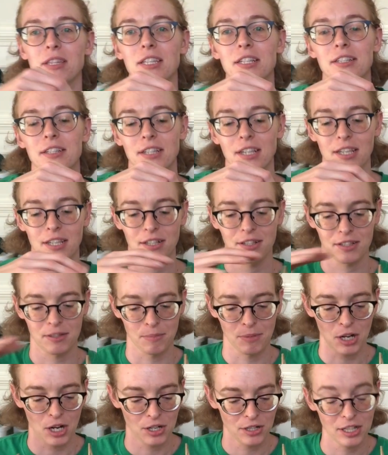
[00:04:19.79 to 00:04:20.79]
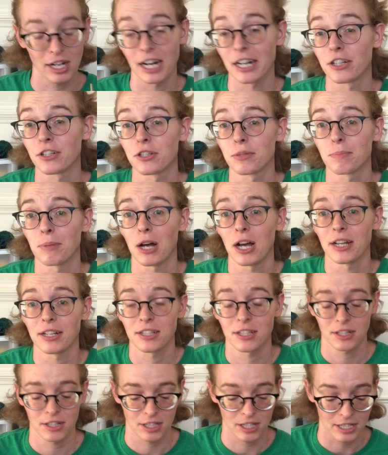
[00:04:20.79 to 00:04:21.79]
this is some yarn that I just bought
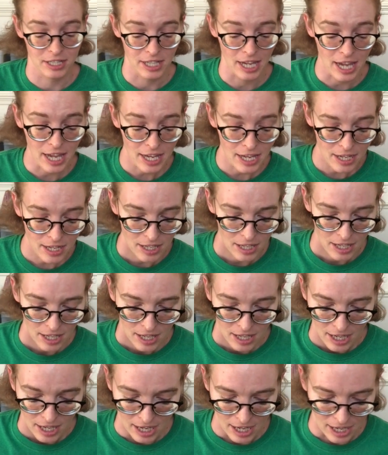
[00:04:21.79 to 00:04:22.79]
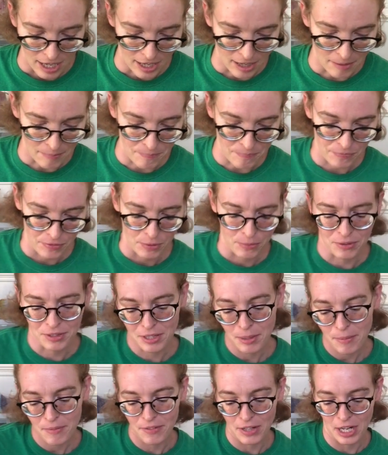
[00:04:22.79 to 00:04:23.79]
today. Well,
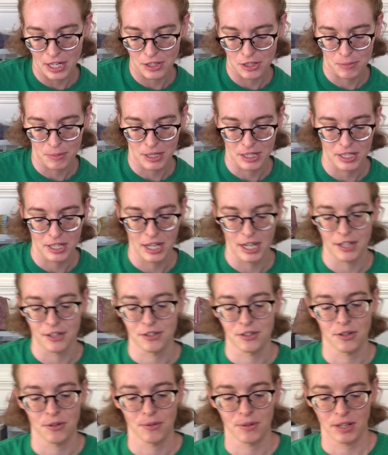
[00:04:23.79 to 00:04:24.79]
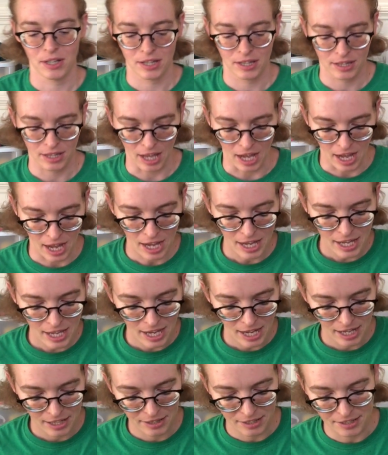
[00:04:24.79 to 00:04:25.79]
some of it I just bought today. So I
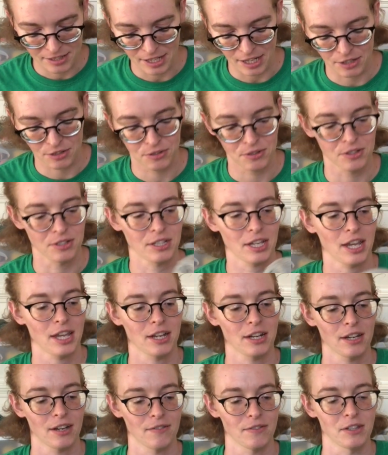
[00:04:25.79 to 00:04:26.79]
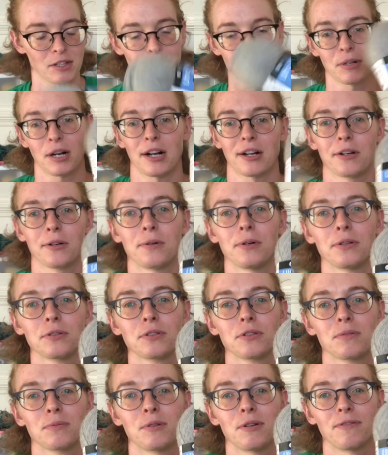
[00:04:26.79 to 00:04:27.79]
had this extra skein of this Brocco
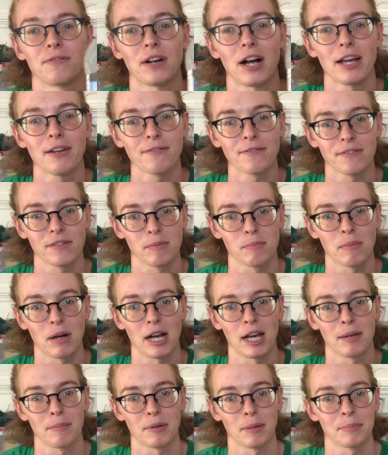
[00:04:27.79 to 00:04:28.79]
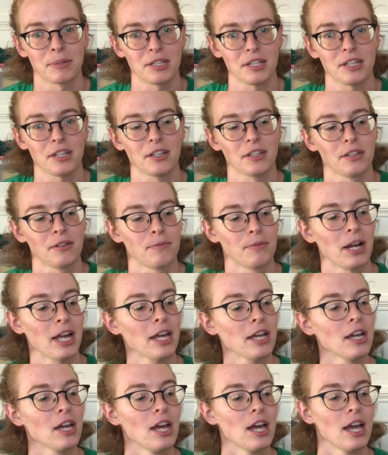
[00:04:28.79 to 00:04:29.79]
Ultra Wool Fine from my Mon Petit Gilet
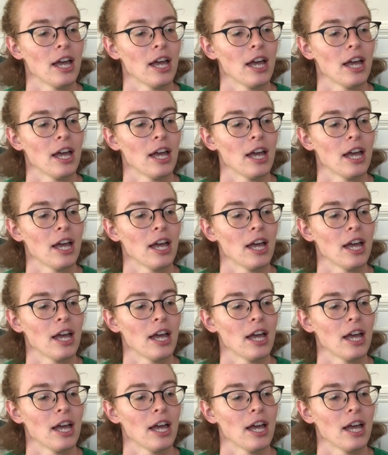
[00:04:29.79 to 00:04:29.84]
Ray.